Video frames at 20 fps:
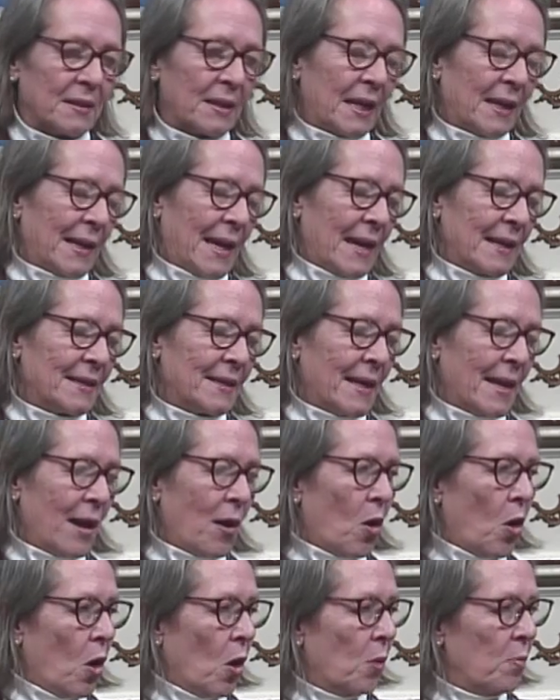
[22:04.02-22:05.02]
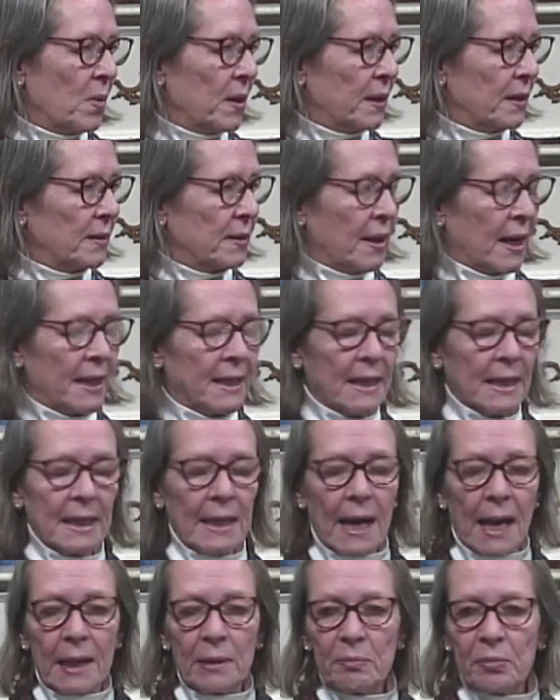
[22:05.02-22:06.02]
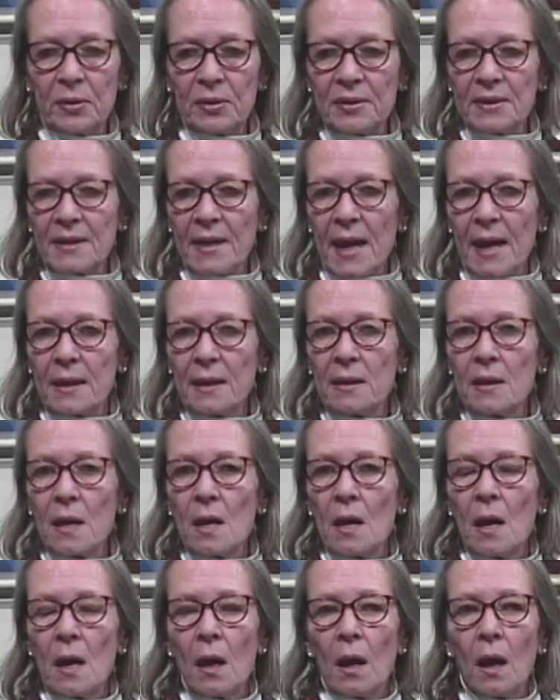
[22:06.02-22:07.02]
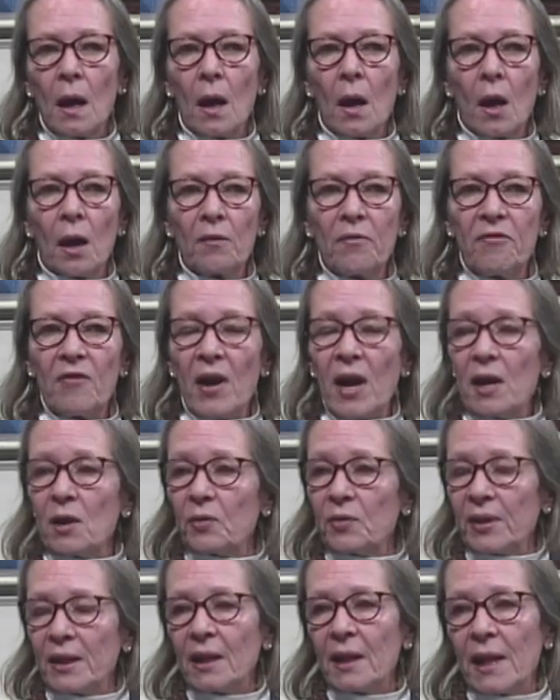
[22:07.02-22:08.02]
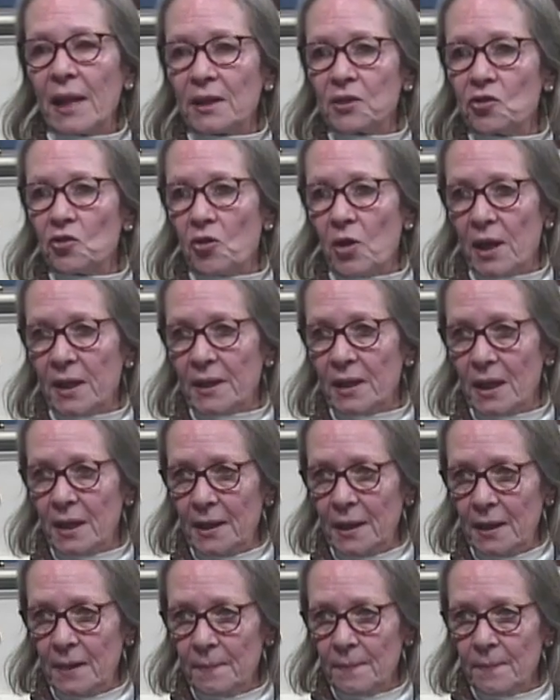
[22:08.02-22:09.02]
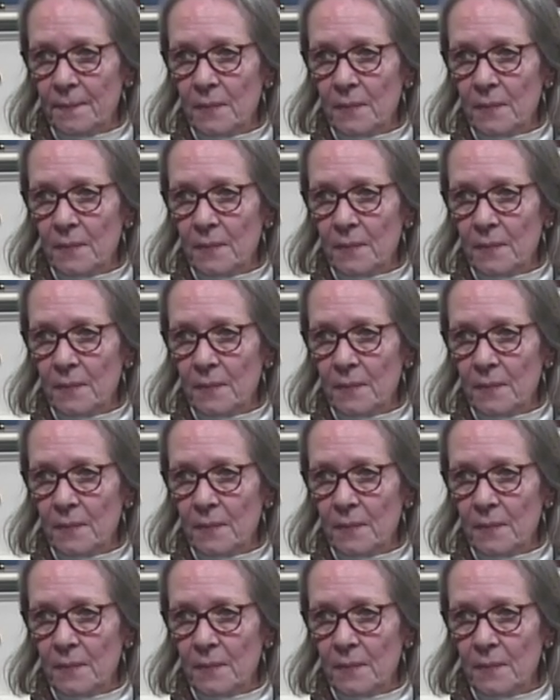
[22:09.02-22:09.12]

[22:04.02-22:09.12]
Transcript: can't say all, but 99% are filed electronically.